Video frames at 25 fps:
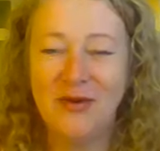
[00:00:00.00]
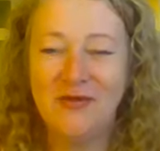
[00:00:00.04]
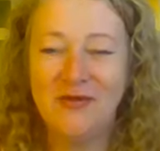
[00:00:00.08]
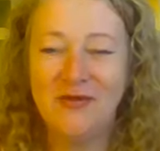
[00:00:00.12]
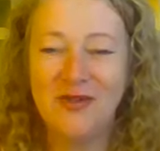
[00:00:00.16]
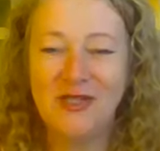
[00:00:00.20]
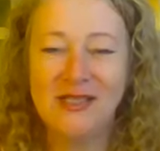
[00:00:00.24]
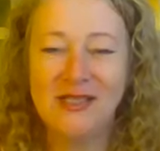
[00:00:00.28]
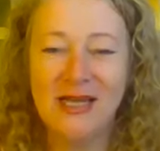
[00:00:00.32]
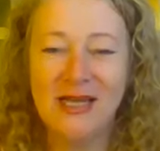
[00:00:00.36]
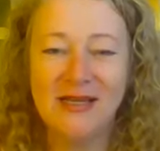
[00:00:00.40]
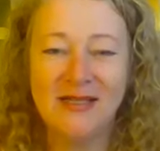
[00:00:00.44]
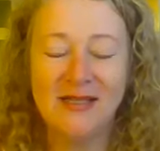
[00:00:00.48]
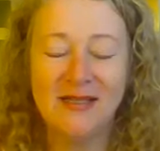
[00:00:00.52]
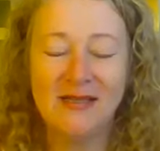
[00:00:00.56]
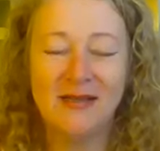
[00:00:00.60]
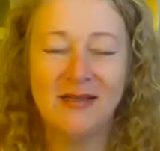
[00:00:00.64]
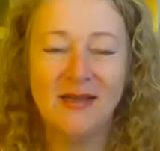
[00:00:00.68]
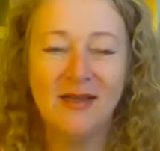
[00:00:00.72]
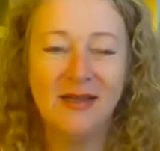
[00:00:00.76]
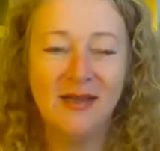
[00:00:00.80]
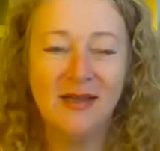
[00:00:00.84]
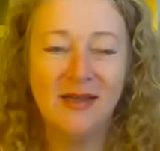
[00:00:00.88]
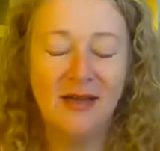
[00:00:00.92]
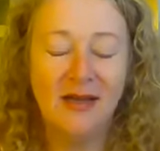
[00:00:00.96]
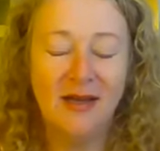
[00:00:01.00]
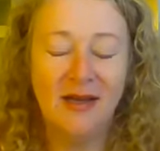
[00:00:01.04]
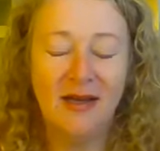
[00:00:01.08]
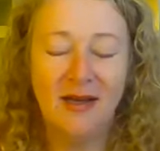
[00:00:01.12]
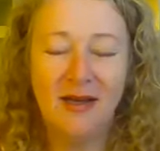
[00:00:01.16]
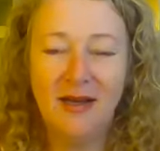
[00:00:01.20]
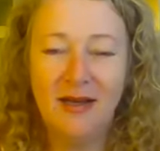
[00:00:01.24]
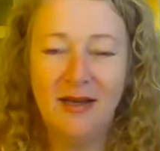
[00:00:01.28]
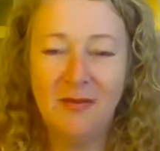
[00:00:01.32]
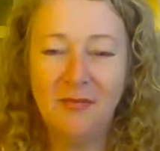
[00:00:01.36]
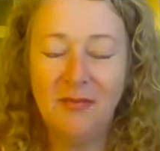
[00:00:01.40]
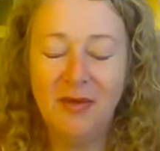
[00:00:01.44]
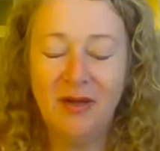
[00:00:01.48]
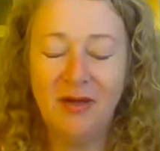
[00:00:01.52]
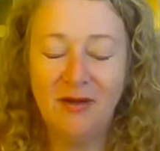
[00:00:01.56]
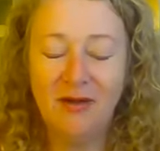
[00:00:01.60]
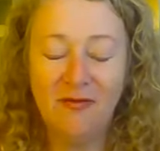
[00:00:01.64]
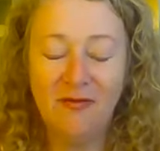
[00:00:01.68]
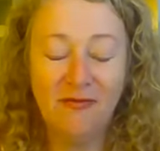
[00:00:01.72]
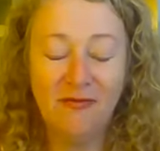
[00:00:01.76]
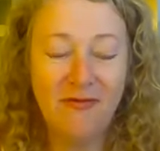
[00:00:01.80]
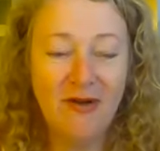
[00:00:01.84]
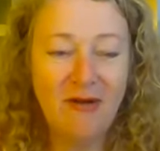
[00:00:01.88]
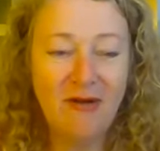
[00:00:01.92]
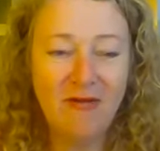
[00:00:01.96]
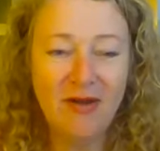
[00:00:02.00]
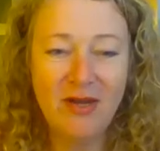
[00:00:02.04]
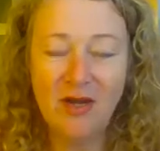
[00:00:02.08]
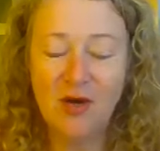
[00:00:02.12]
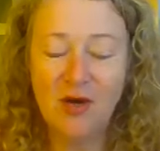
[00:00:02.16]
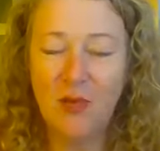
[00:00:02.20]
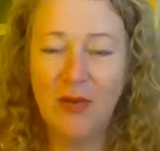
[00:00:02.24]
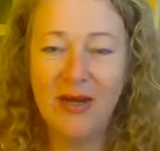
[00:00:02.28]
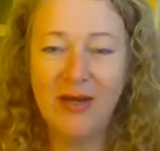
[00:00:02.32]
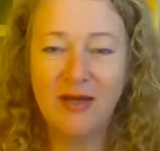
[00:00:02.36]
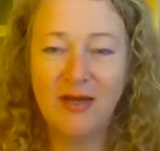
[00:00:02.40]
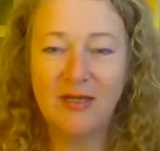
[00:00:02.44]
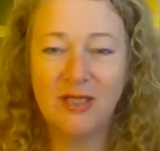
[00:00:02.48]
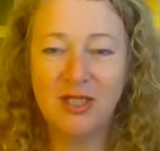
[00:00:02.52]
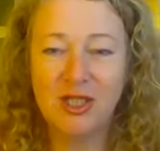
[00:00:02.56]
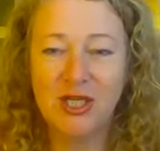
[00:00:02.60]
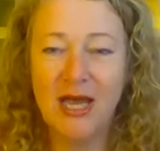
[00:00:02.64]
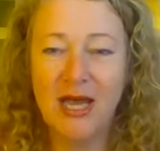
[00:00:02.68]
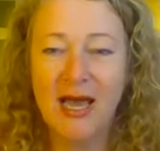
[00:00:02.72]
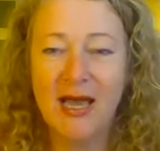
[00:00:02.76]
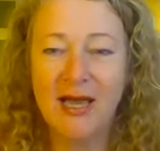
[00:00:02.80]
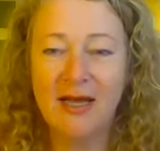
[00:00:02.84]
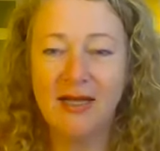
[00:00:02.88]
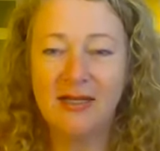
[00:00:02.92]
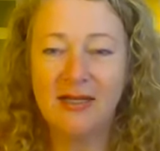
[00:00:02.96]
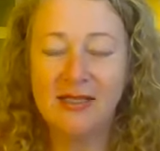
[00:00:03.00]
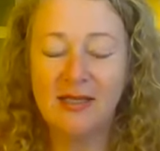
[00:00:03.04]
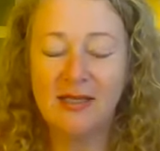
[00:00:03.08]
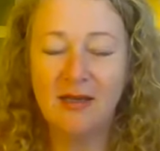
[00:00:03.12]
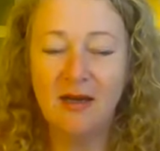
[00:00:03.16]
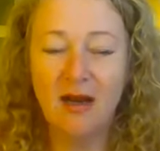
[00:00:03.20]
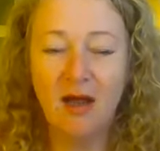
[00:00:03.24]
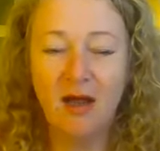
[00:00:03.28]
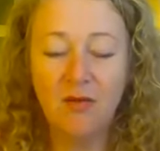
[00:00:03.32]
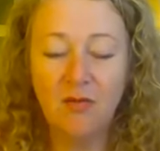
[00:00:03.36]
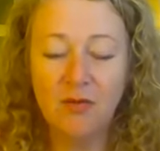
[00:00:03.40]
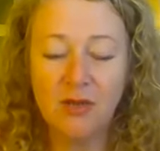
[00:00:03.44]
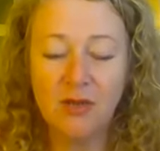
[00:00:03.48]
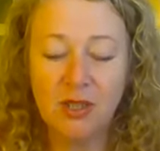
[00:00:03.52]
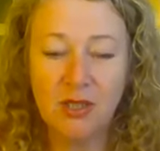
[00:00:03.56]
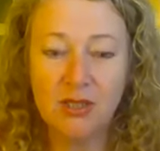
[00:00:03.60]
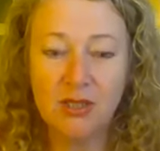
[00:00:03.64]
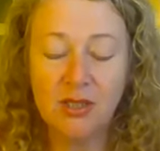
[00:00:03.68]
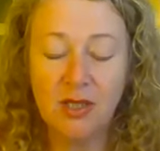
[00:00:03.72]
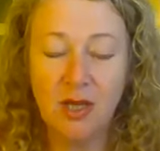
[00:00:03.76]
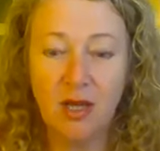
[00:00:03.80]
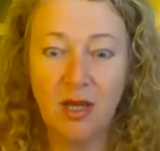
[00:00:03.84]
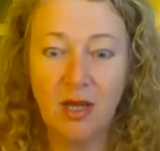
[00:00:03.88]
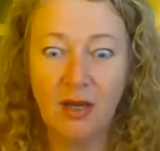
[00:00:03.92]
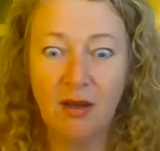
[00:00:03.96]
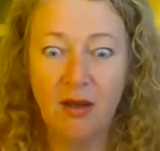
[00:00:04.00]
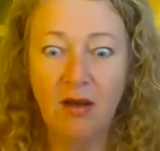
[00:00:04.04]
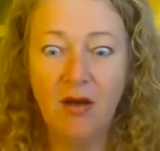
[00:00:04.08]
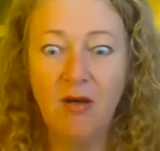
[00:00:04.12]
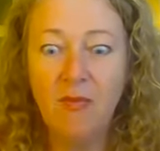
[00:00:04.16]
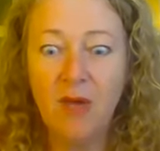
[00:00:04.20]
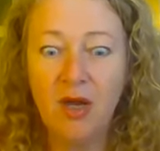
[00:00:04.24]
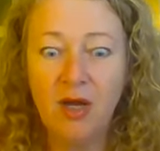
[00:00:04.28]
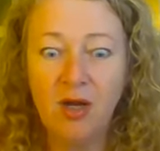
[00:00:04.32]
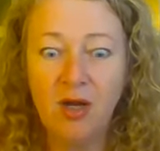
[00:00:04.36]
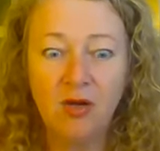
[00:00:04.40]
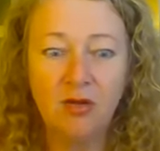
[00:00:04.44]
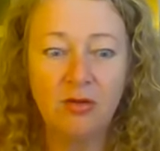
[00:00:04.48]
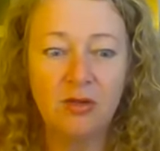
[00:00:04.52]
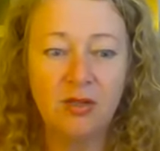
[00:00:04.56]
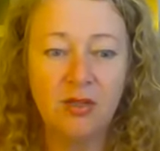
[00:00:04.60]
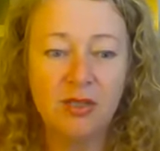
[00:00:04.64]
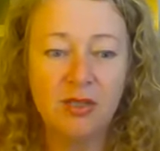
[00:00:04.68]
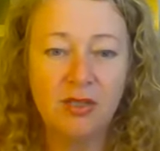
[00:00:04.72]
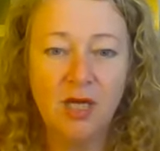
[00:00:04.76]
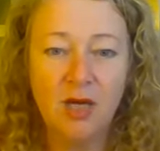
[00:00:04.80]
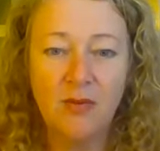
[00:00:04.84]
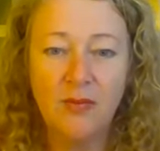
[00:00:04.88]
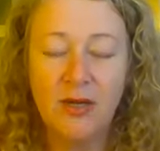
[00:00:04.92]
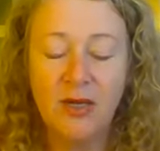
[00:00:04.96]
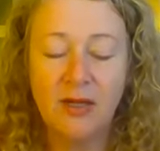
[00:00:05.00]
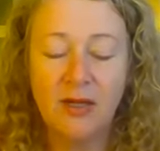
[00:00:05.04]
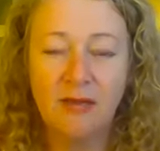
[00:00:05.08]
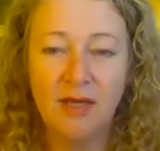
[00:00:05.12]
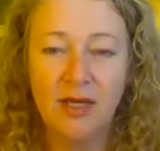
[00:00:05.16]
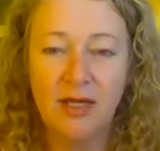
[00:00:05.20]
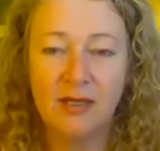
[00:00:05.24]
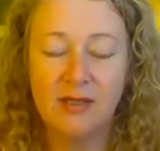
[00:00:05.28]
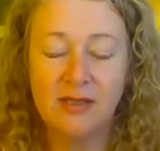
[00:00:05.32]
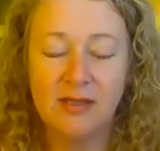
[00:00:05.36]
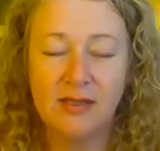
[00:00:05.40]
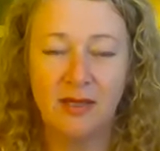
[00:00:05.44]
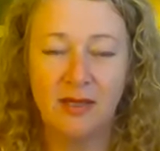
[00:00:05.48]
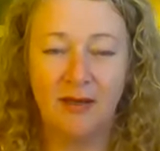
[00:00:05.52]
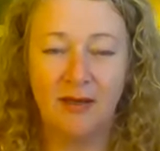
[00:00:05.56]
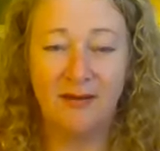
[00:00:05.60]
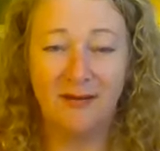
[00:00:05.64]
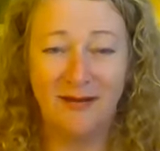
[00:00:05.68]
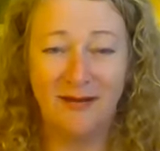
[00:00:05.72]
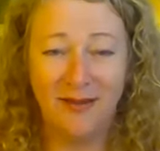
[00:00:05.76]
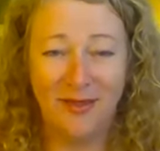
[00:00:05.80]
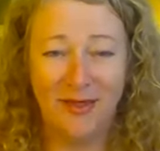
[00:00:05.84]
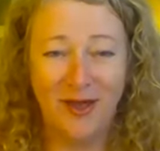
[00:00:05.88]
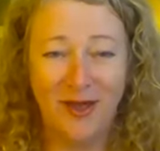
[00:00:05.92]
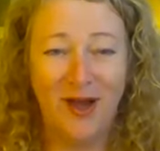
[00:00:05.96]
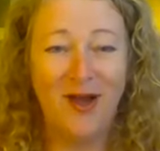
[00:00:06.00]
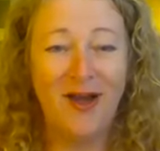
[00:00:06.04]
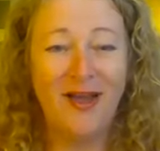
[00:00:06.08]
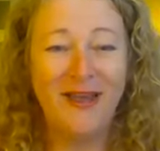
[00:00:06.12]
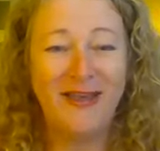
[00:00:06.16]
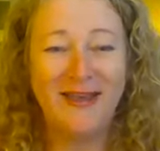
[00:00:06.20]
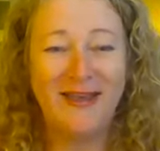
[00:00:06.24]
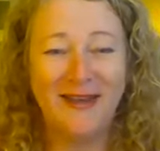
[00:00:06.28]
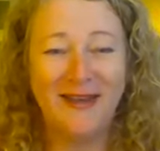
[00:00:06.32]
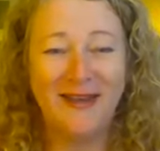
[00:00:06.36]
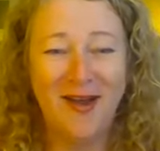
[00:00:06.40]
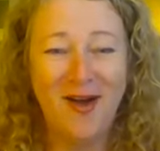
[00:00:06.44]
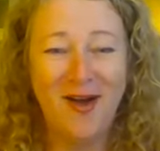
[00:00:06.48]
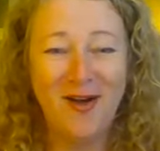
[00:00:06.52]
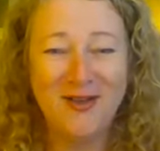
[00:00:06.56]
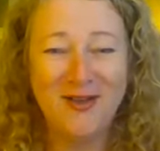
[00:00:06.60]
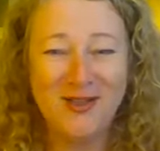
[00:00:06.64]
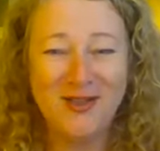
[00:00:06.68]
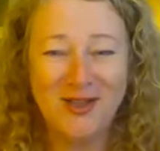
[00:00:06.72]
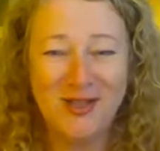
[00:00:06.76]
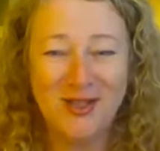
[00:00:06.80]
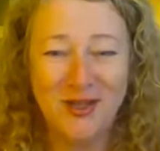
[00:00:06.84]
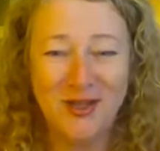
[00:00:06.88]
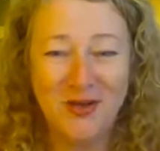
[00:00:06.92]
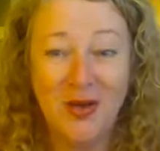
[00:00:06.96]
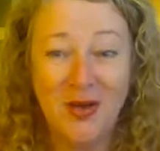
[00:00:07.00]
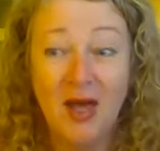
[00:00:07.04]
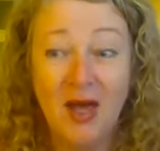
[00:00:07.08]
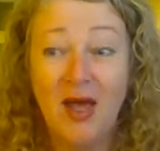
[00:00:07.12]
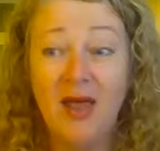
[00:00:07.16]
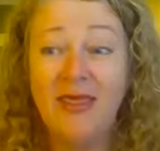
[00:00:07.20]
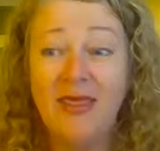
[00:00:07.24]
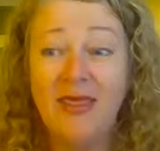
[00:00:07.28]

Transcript: and we've just had a very quick chat, and I was just like, oh my God, there's so many things that I can ask you.